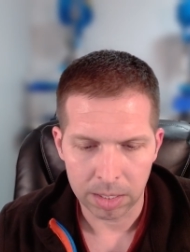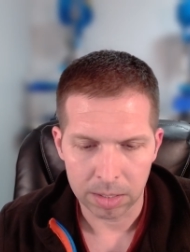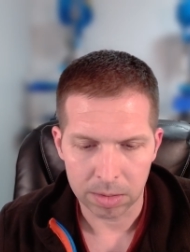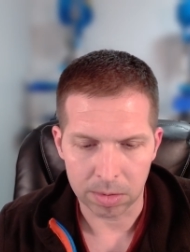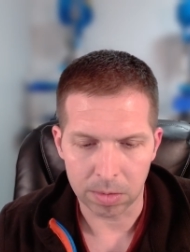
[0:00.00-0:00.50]

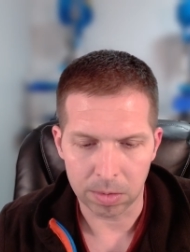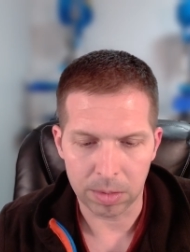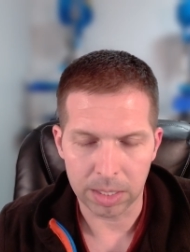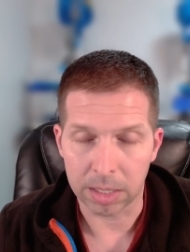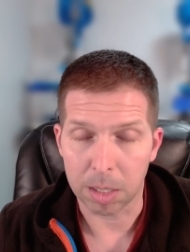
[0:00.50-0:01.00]
So
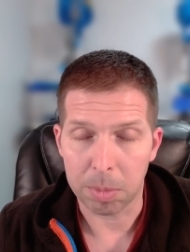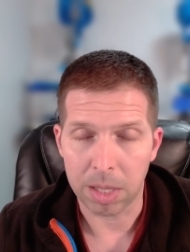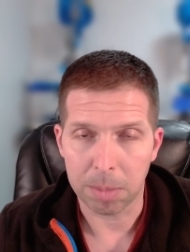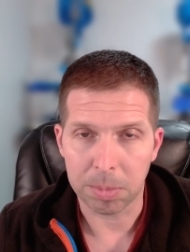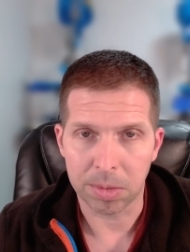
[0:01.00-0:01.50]
you get a couple
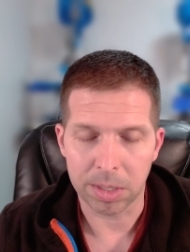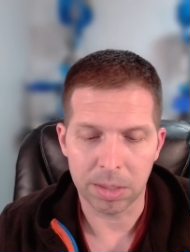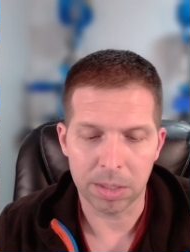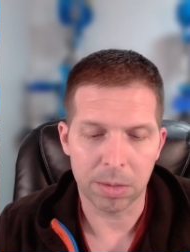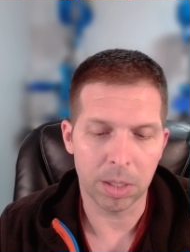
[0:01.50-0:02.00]
options here.
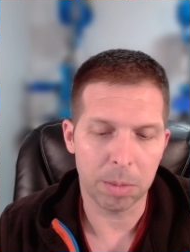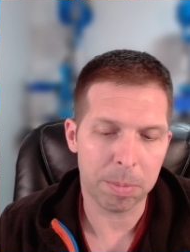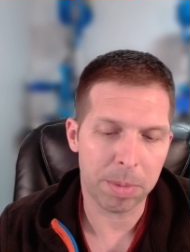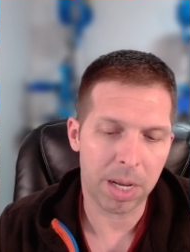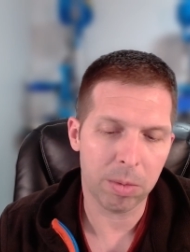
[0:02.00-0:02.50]
You can do a
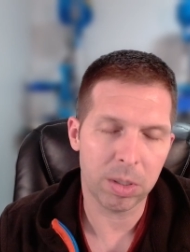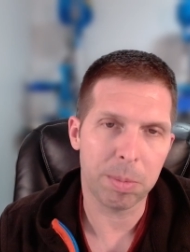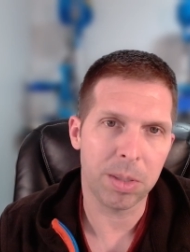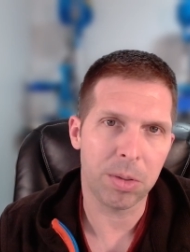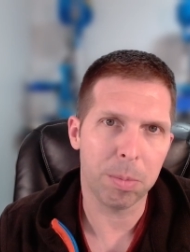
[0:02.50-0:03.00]
limit buy, which
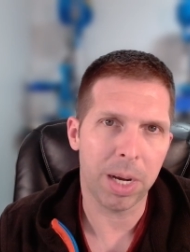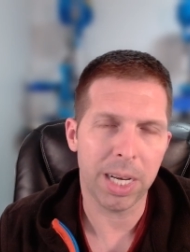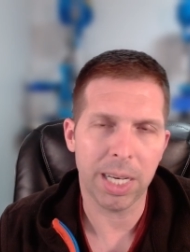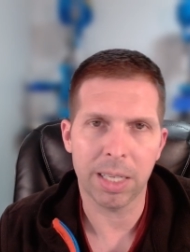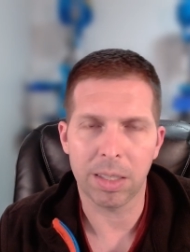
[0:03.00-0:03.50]
means you
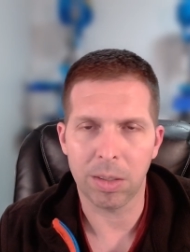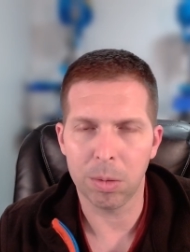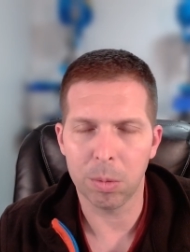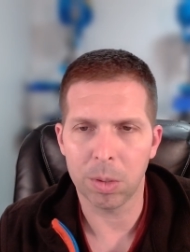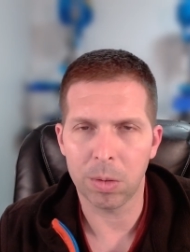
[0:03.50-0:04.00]
buy it.
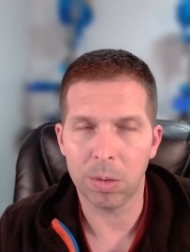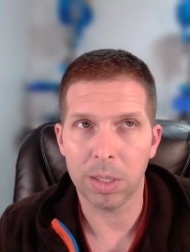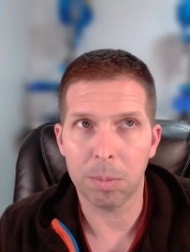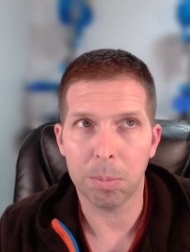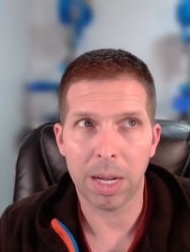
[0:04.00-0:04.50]
You will
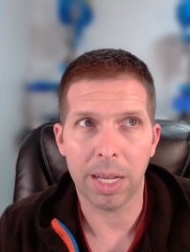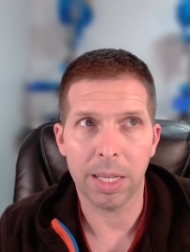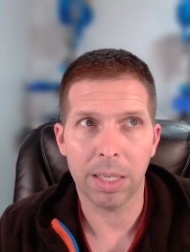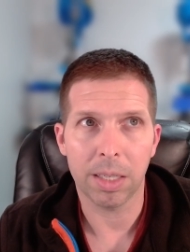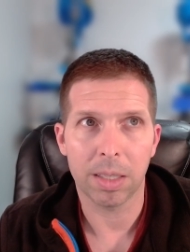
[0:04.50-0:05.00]
only
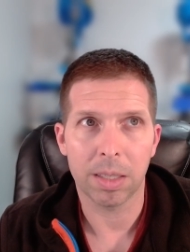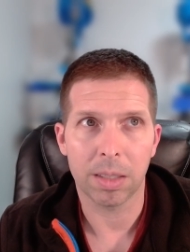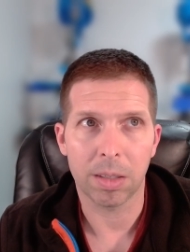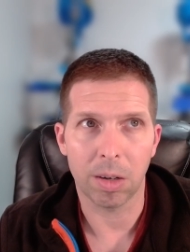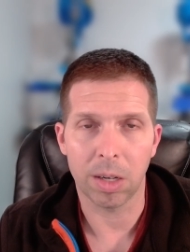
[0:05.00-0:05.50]
buy
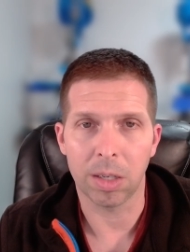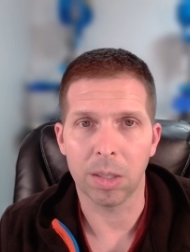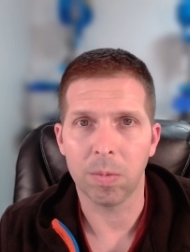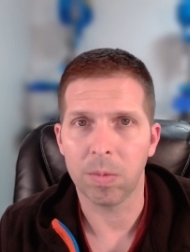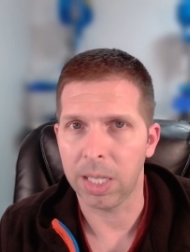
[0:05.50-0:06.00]

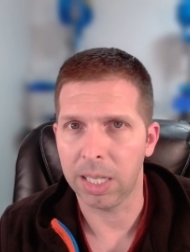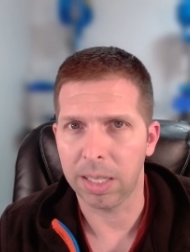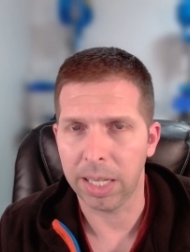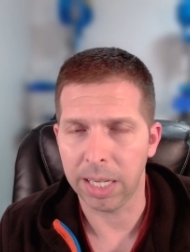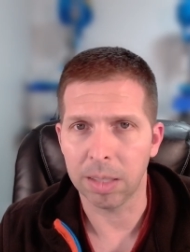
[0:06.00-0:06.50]
Cardano A
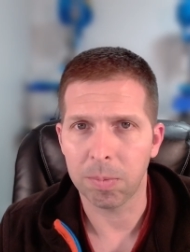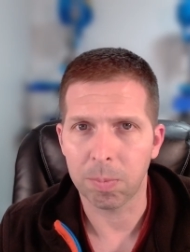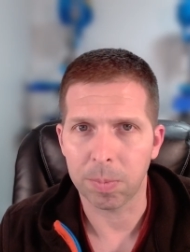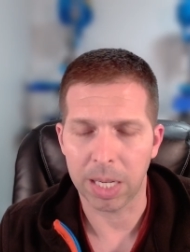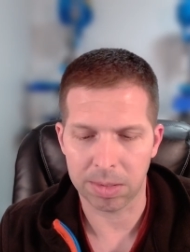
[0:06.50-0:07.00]
D A
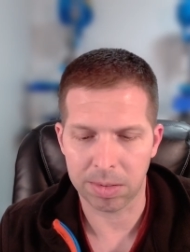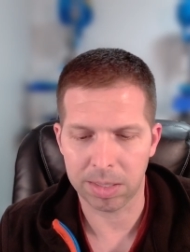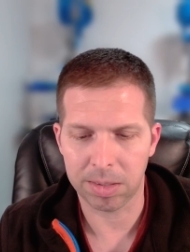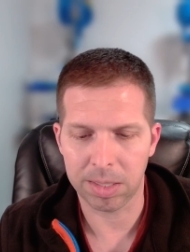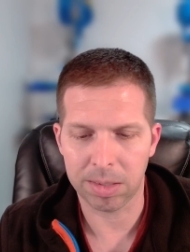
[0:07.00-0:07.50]
at
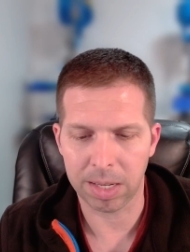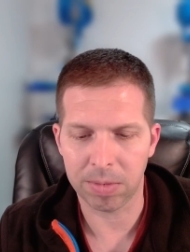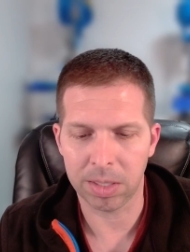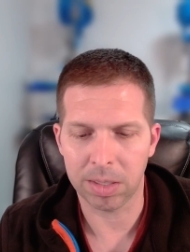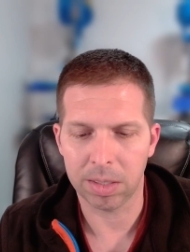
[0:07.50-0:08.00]

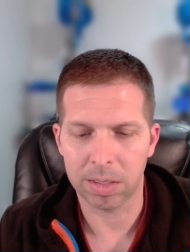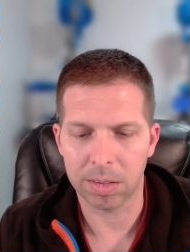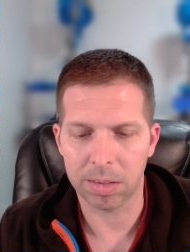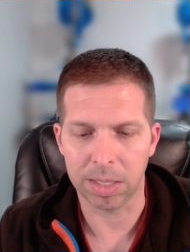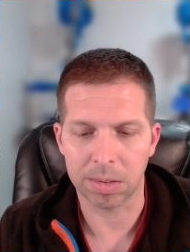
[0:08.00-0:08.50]
sixty-seven
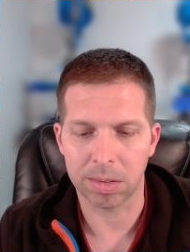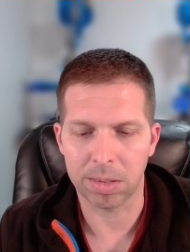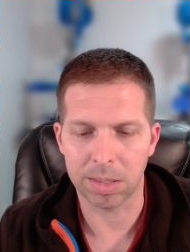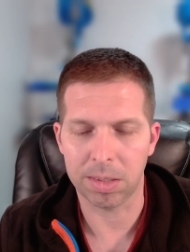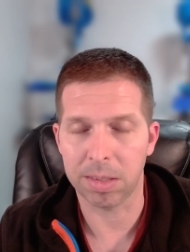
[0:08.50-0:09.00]
cents,
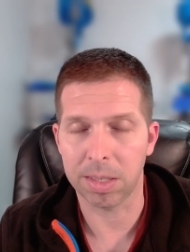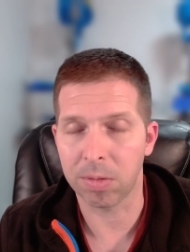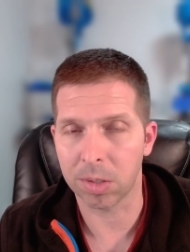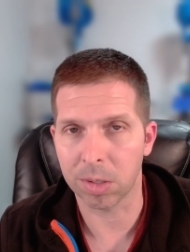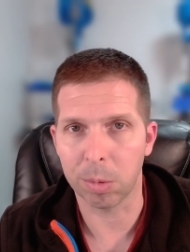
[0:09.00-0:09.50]

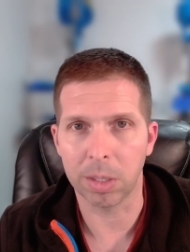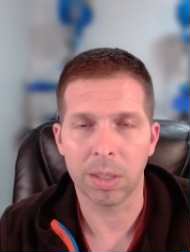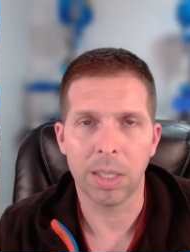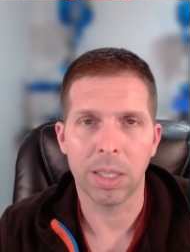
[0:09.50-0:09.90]
sixty-seven oh one.